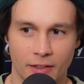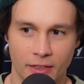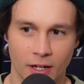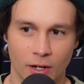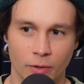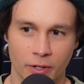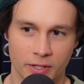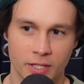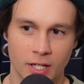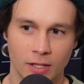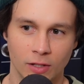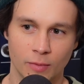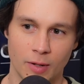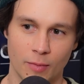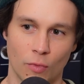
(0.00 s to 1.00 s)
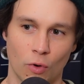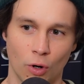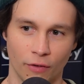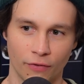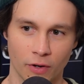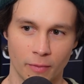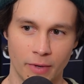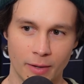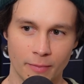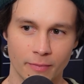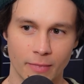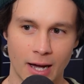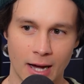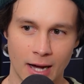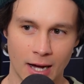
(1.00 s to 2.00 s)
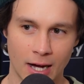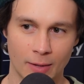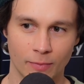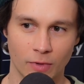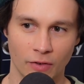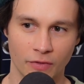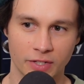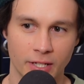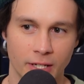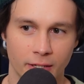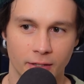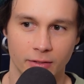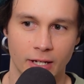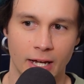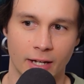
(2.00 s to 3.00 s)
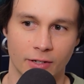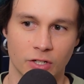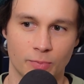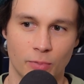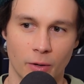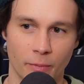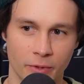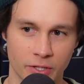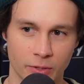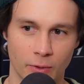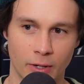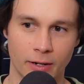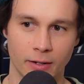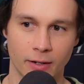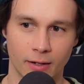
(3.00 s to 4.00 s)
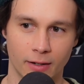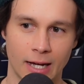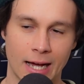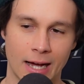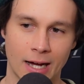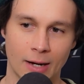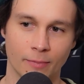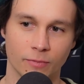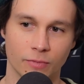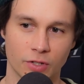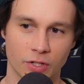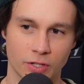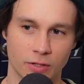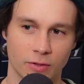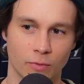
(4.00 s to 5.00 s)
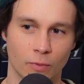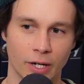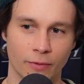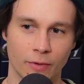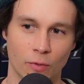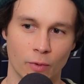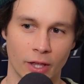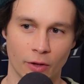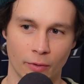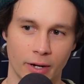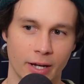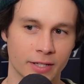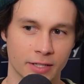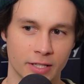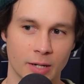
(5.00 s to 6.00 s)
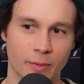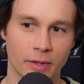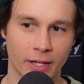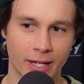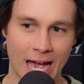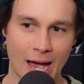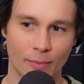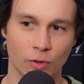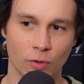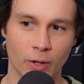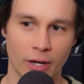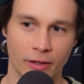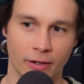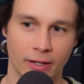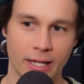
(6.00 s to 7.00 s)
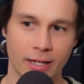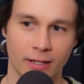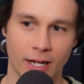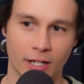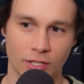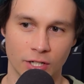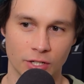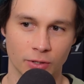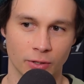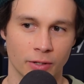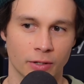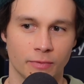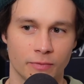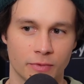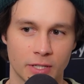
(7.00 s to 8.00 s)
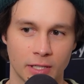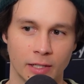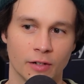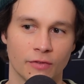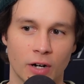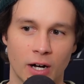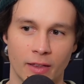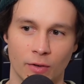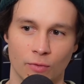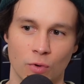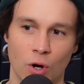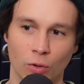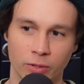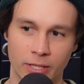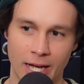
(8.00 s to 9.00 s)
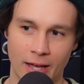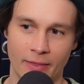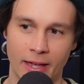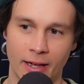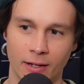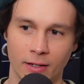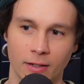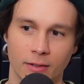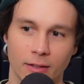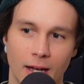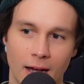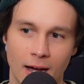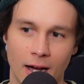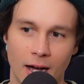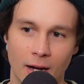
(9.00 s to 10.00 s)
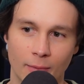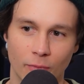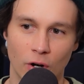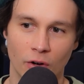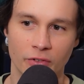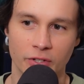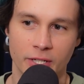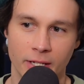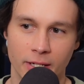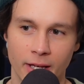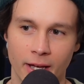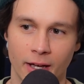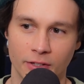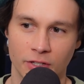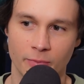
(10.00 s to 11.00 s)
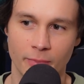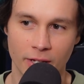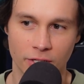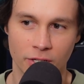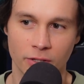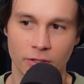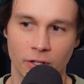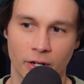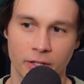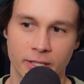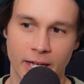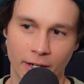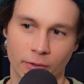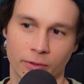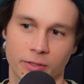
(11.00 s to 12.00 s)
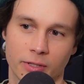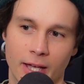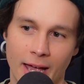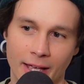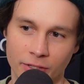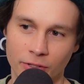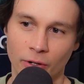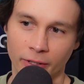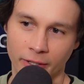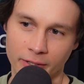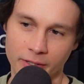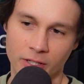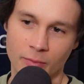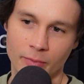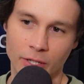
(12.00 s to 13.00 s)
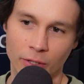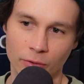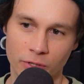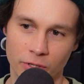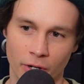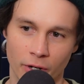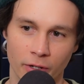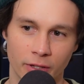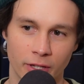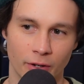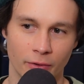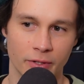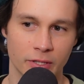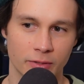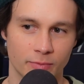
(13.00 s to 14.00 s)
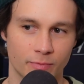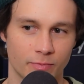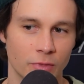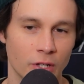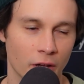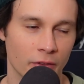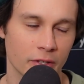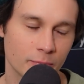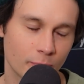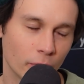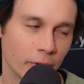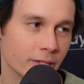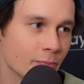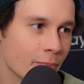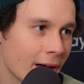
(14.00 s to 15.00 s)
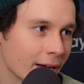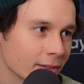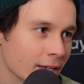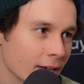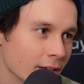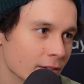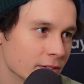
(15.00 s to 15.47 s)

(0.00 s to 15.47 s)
I think I want to see a little bit more from him. Um, obviously, yeah, just pop this one. Um, just wondering whether it is the tip of the cap or whether he can actually sort of solidify the role down there. Um, obviously, yeah, as you mentioned, you know, Daicos has gone into the middle, so there is you know, there's points back there.